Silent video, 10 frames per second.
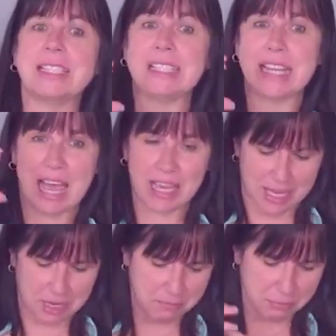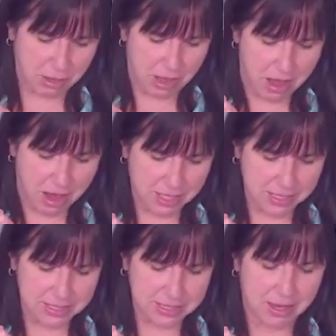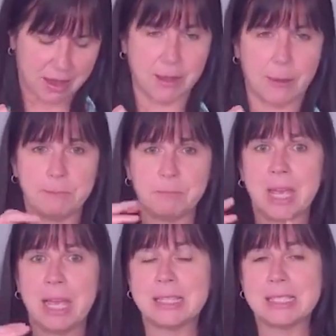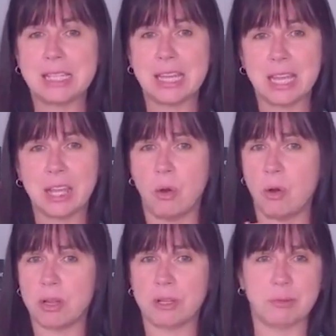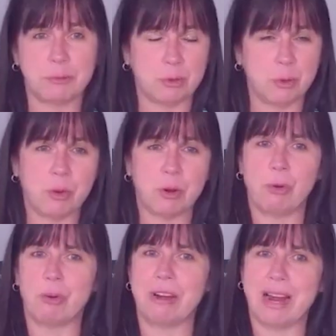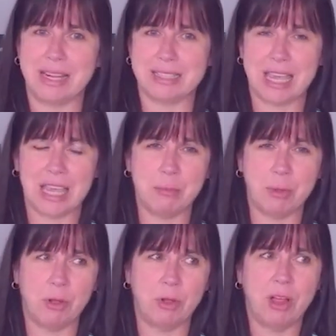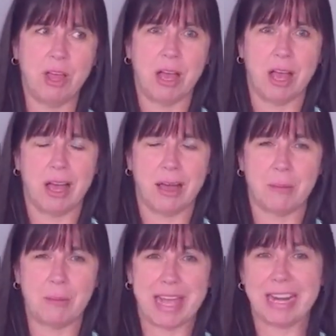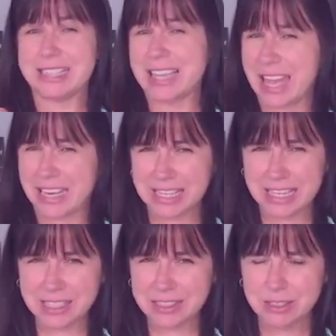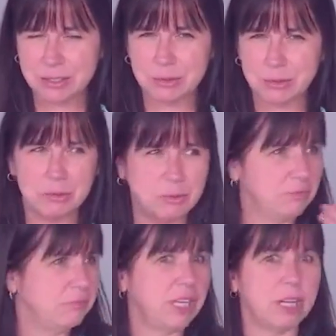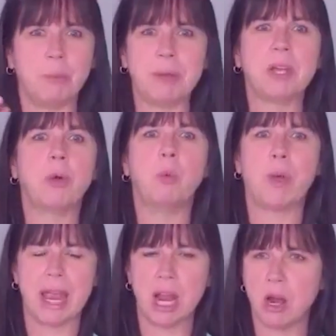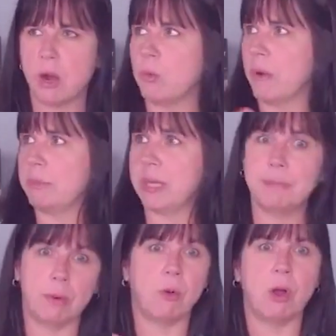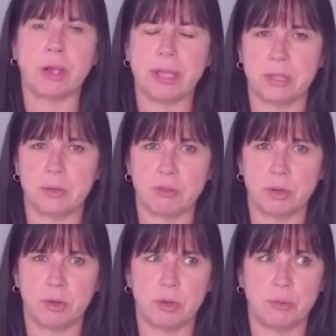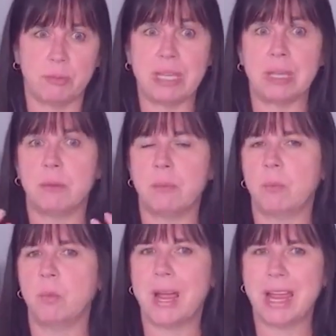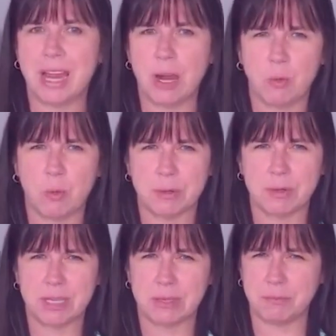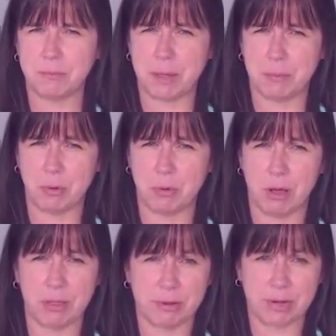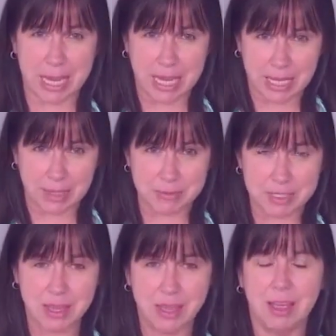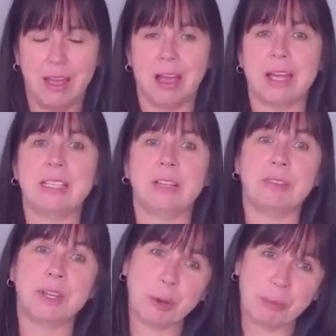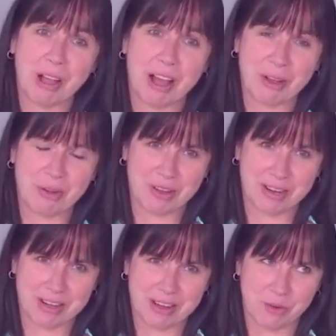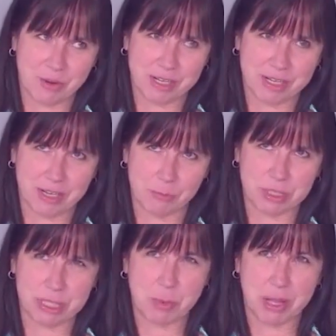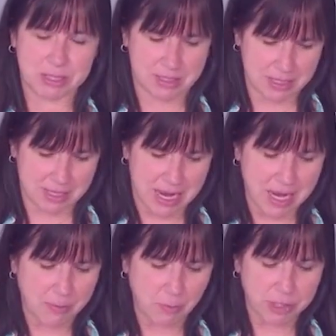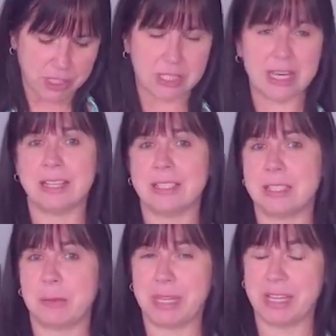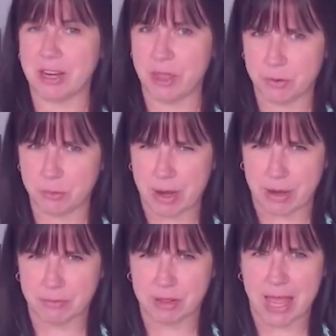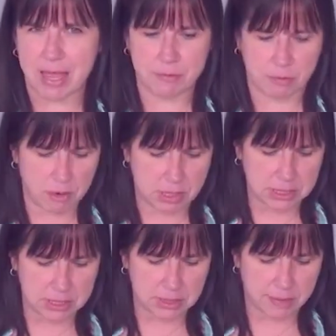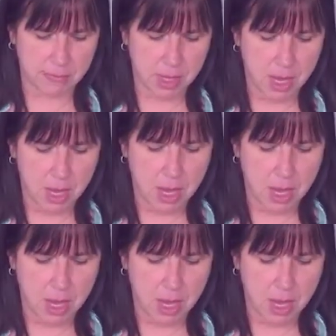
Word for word: stacking blocks, um, sitting on the floor or at a table, um, and attending to, you know, being aware when people walk in the room, being aware when people call their names. I did a video blog on on response to name, which tends to be another red flag for autism.